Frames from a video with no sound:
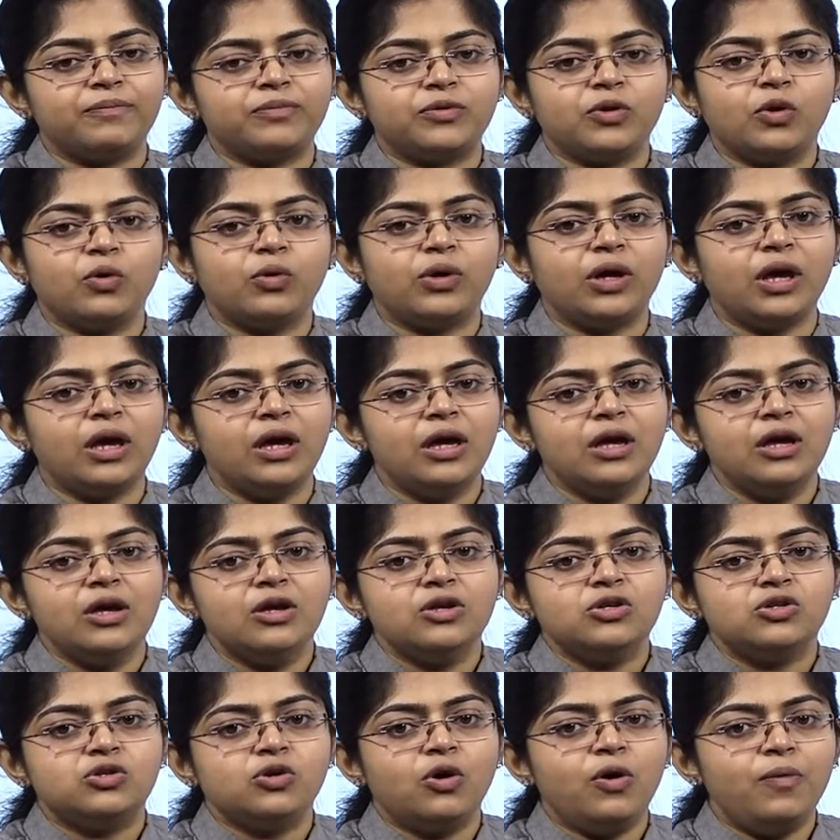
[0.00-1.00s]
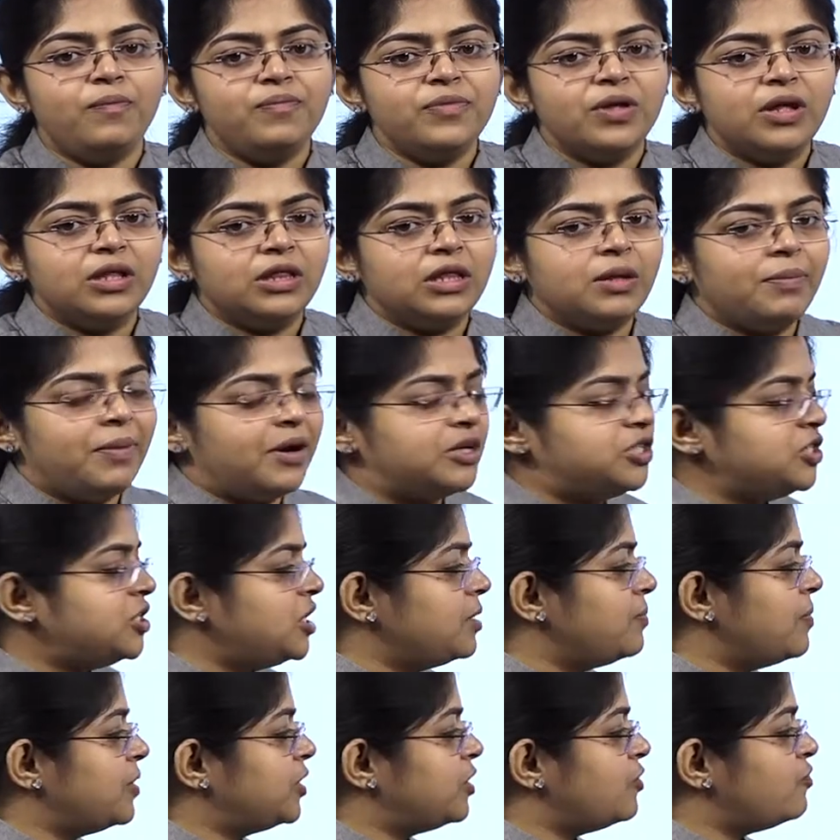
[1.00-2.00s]
Okay, so the
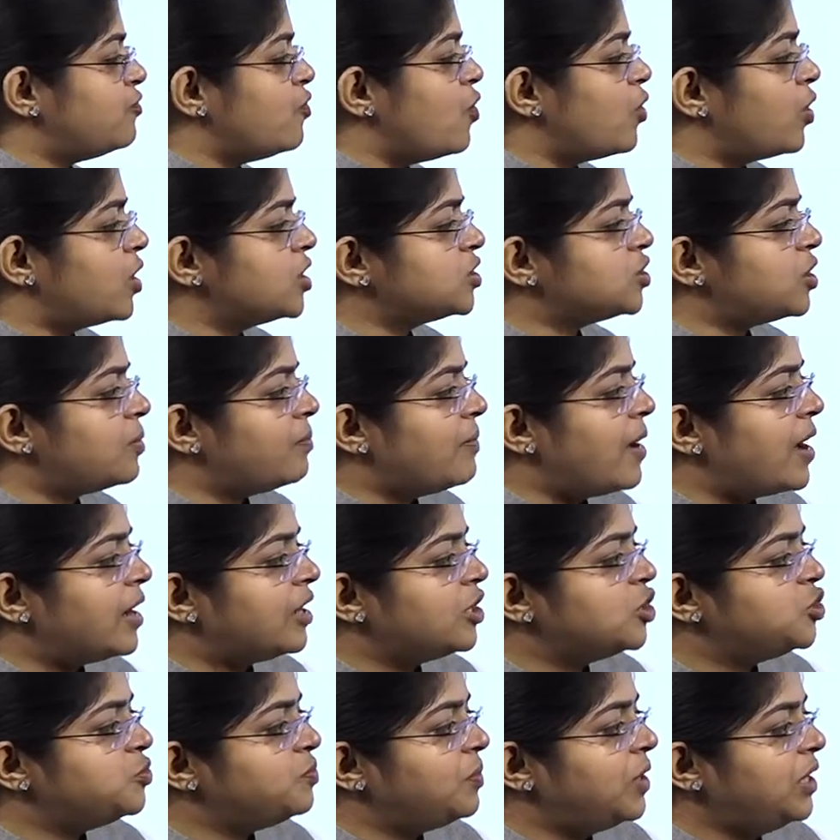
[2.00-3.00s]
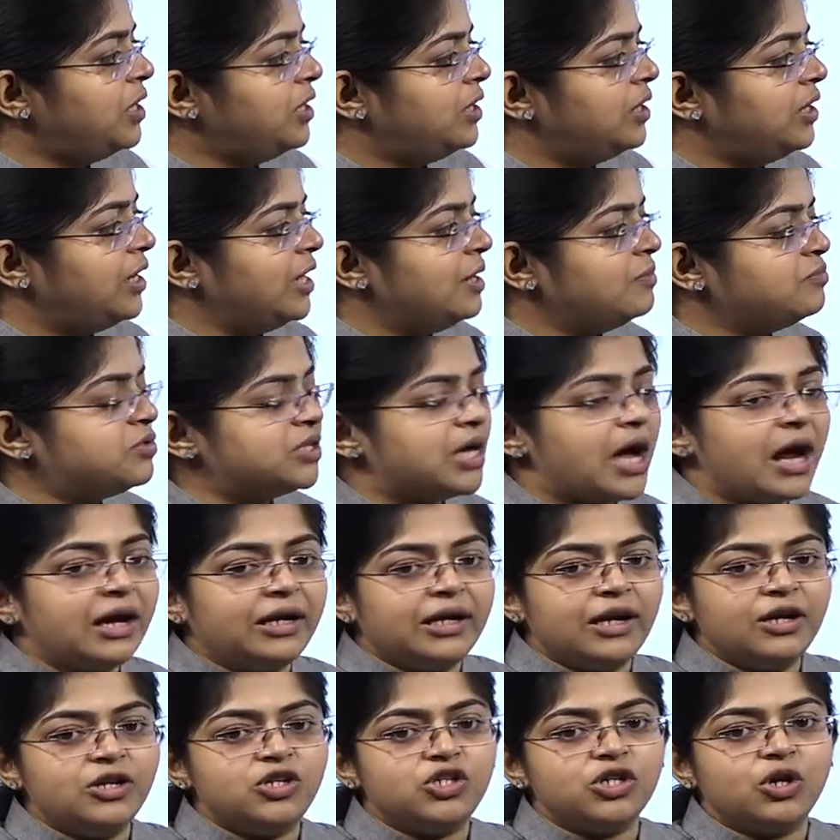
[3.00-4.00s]
budgeting method focuses on management team's
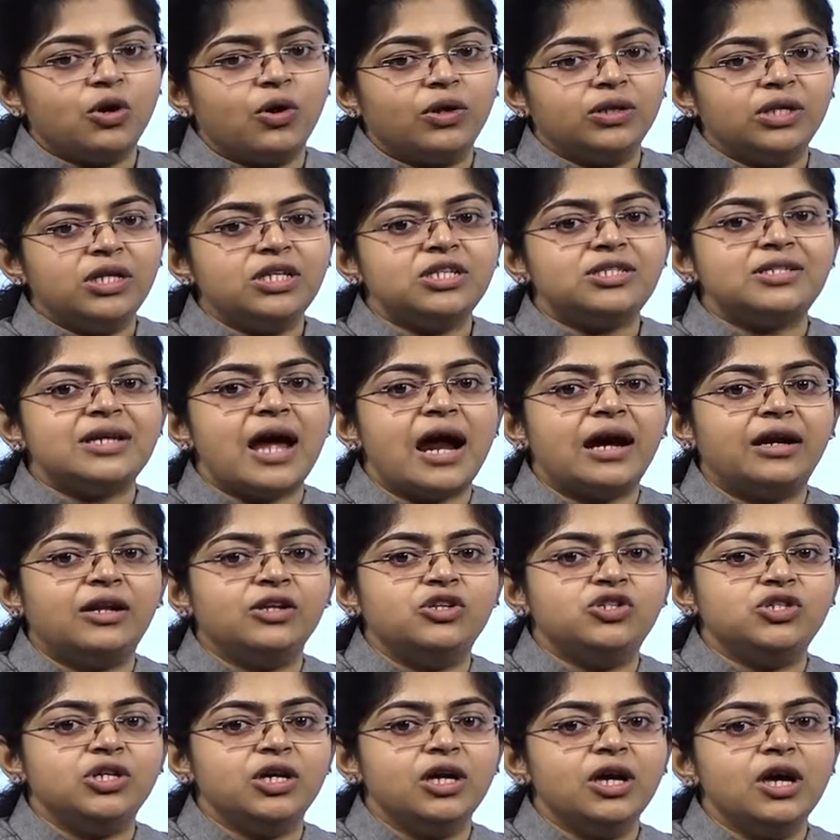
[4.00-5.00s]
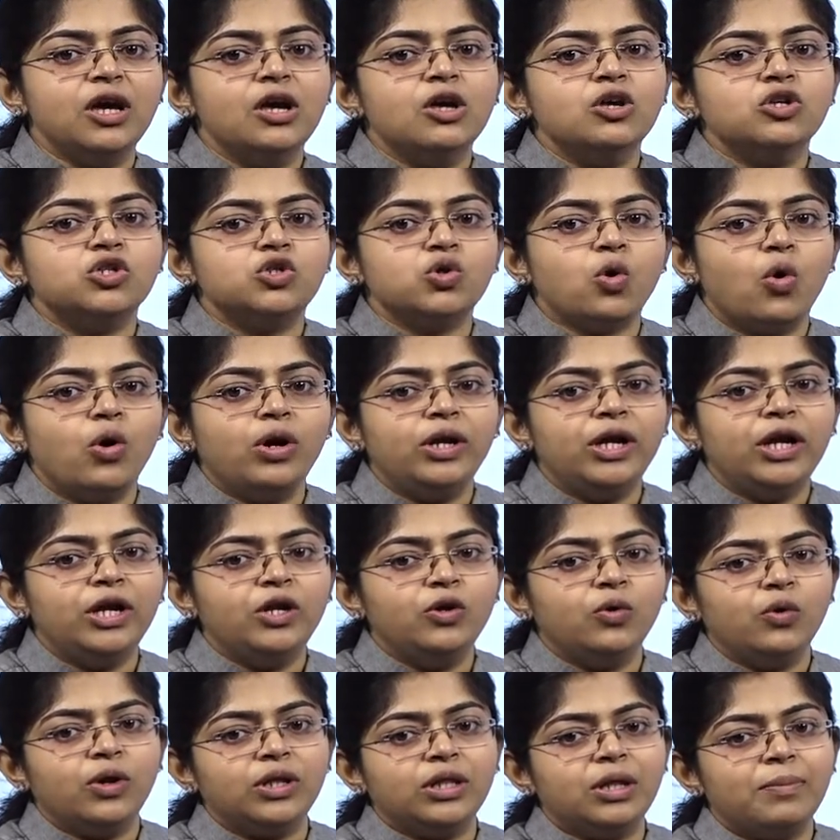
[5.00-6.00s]
attention on the strategy solely
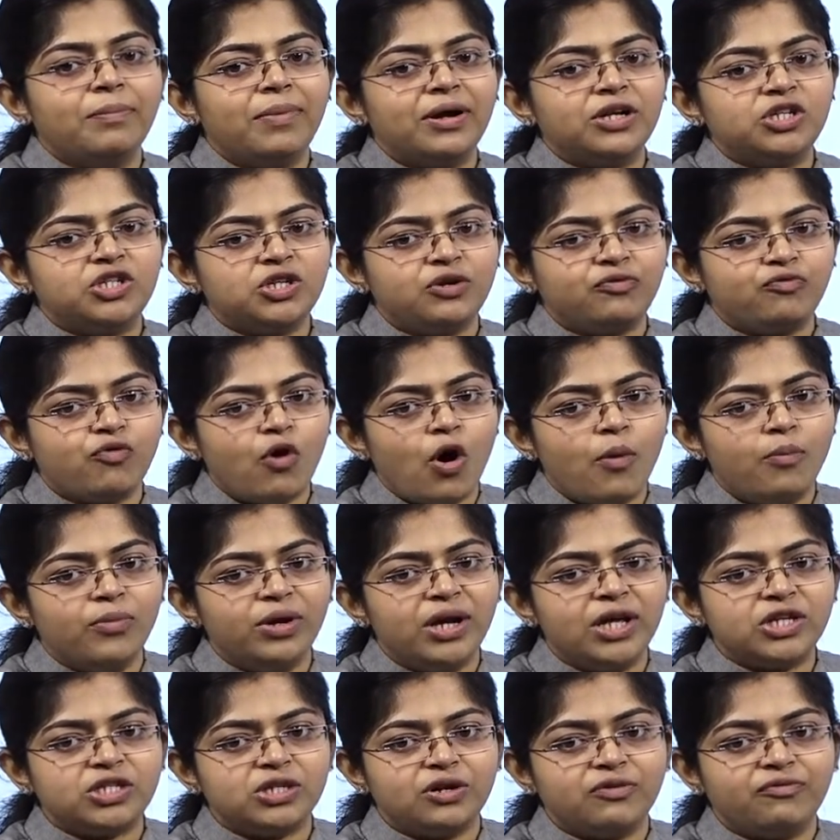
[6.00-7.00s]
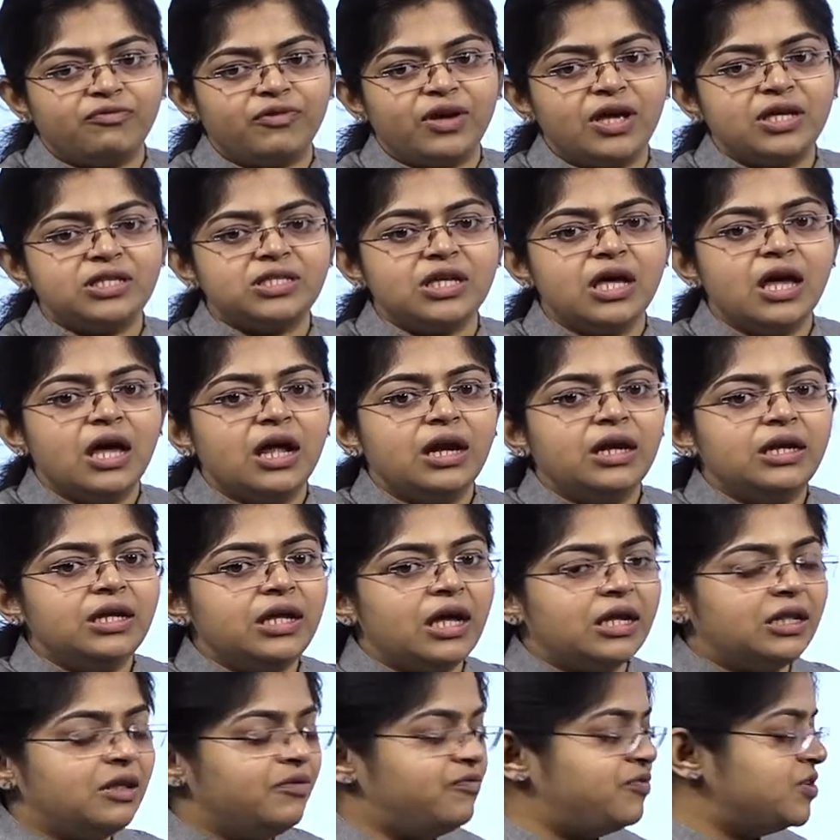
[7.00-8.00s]
during the budget formulation phase
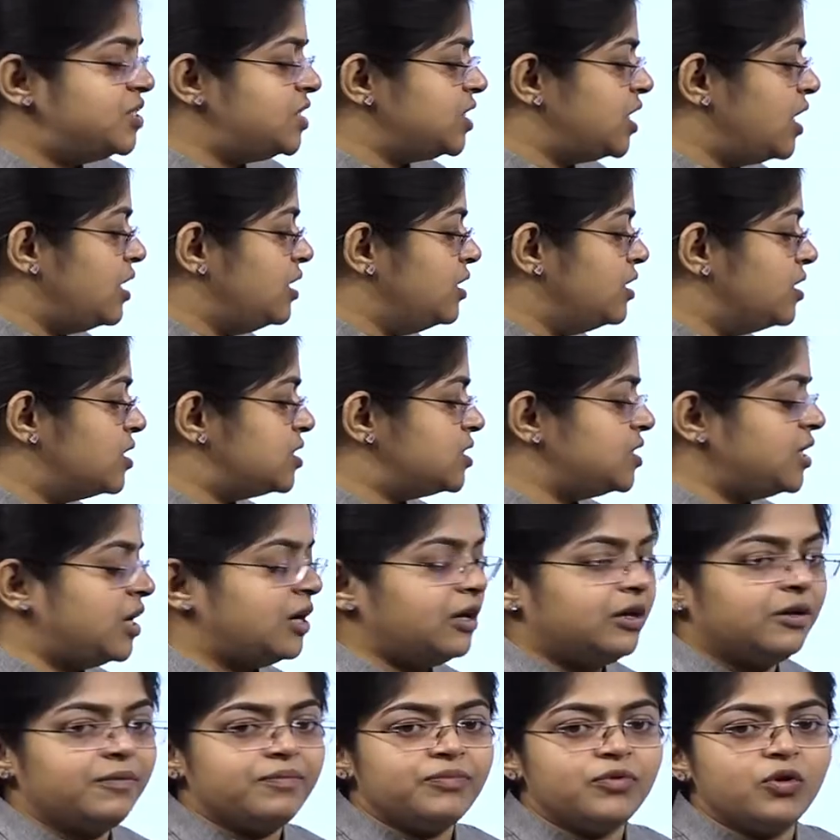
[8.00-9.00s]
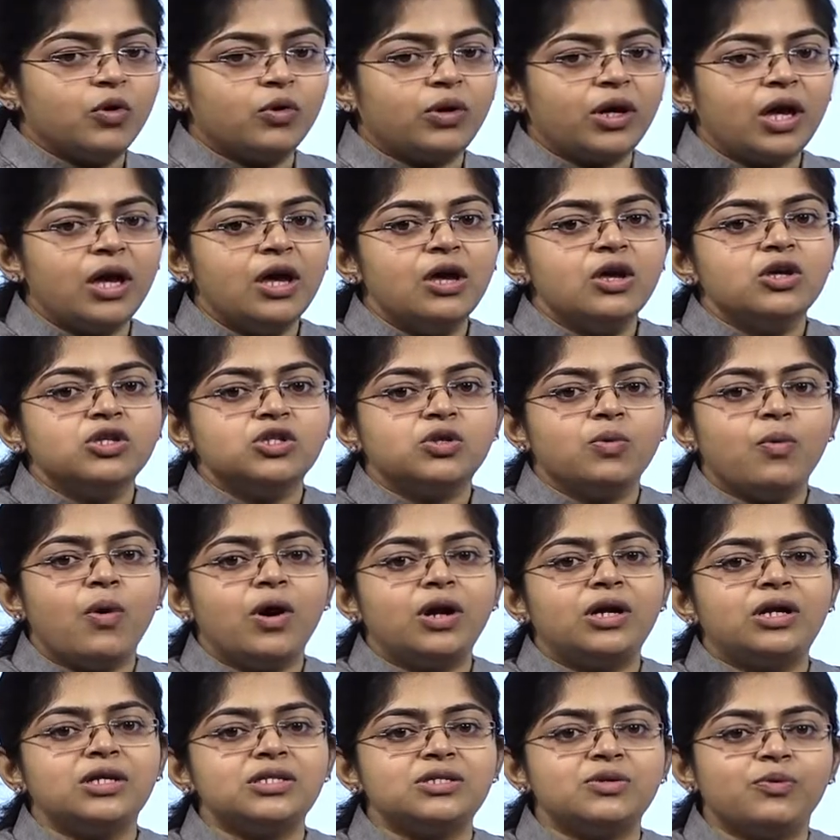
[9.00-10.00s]
near the fiscal year's end. Okay, so
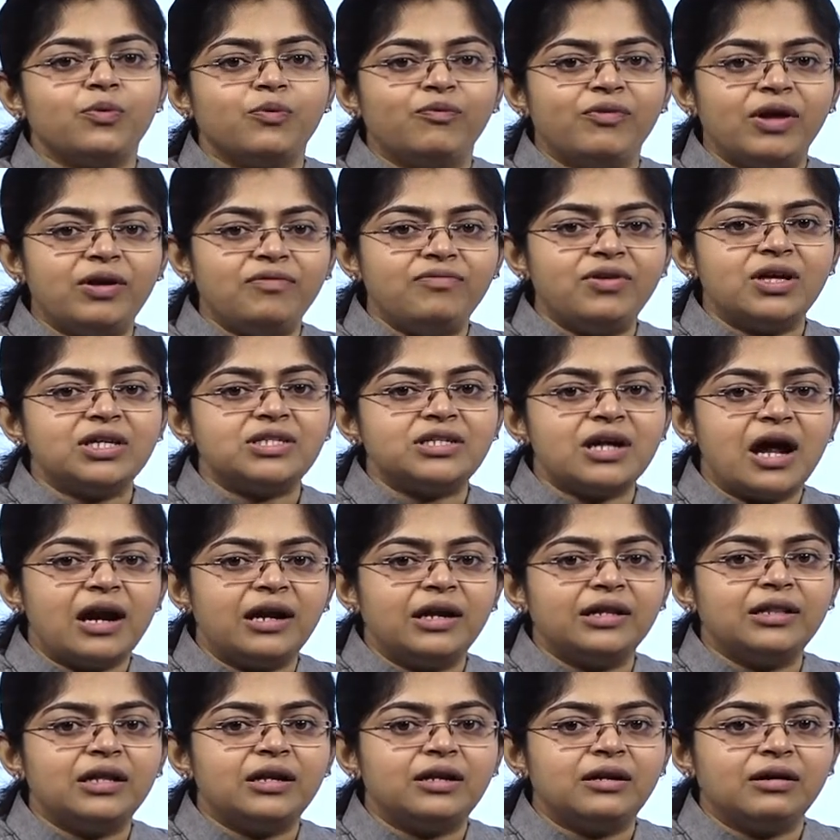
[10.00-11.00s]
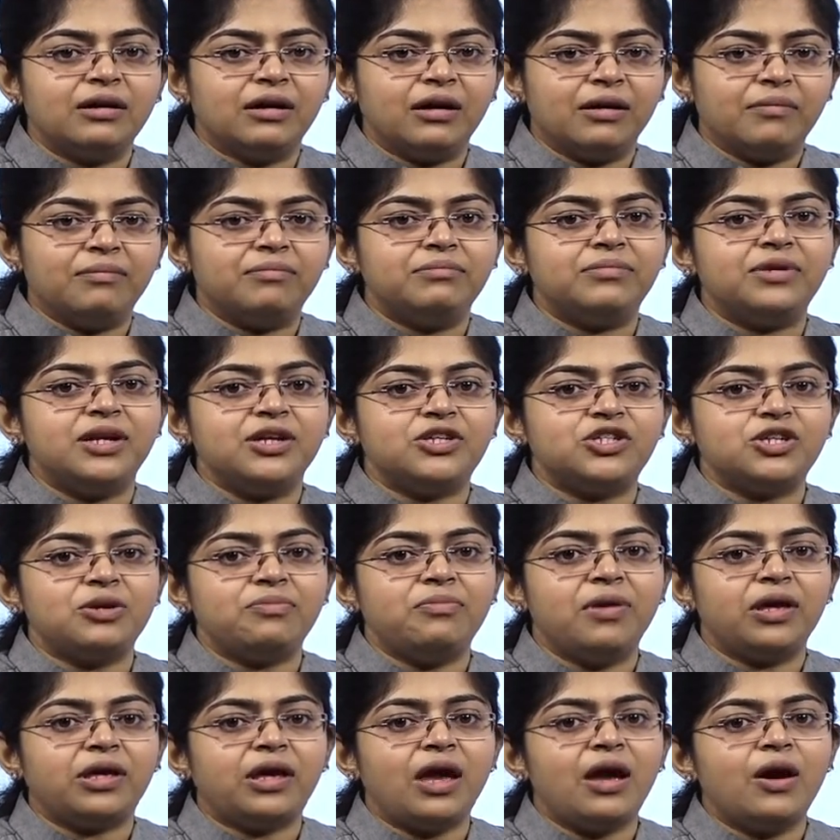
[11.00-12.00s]
what is, when we are starting the decision
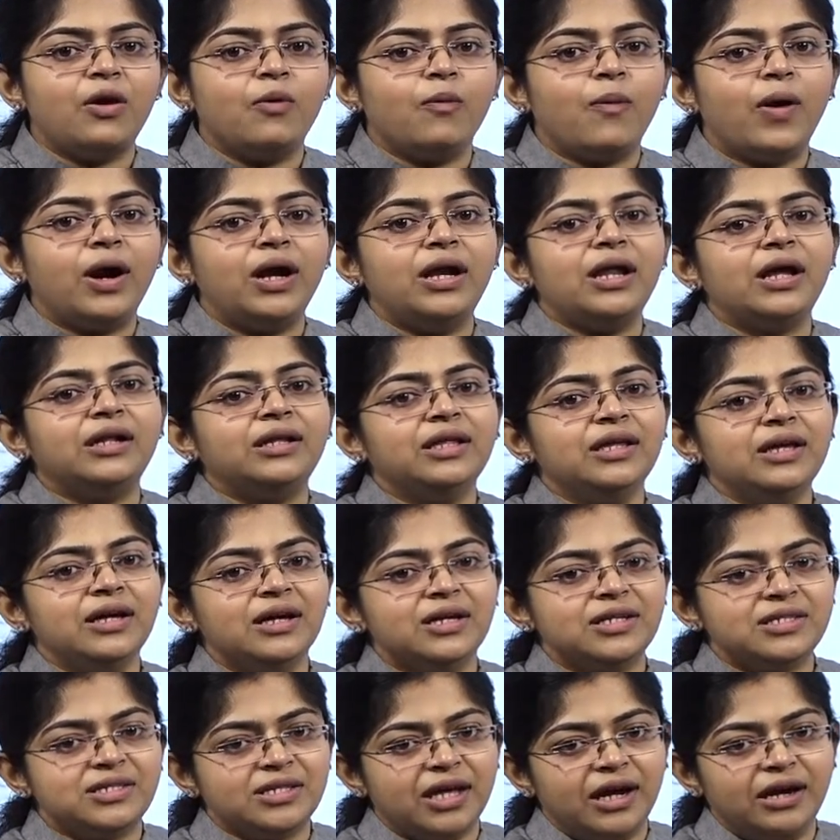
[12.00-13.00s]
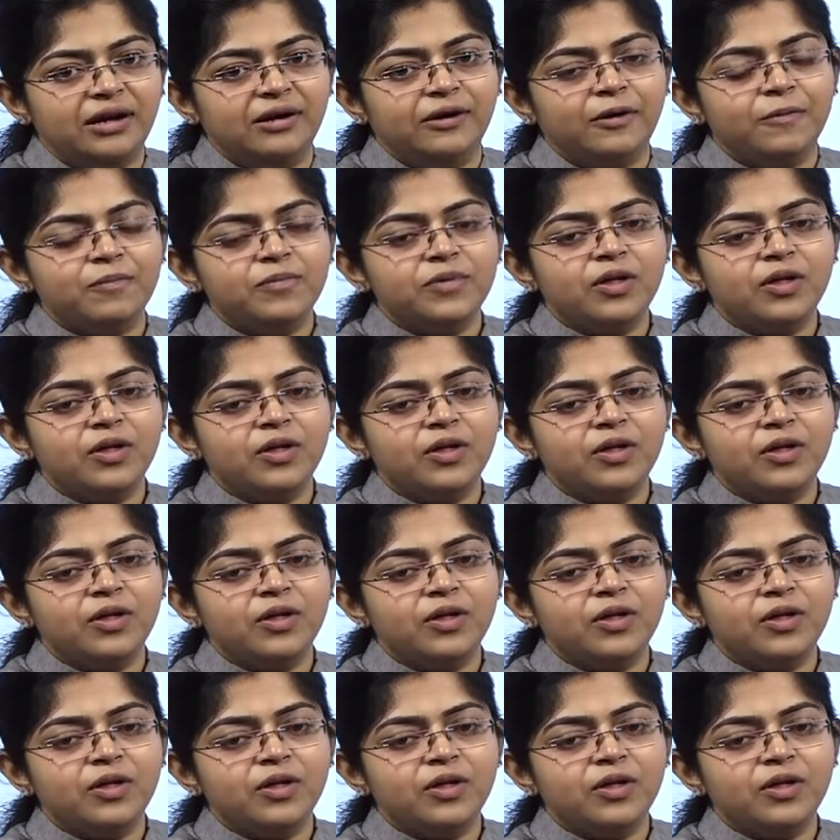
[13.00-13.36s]
making, only at the year's end.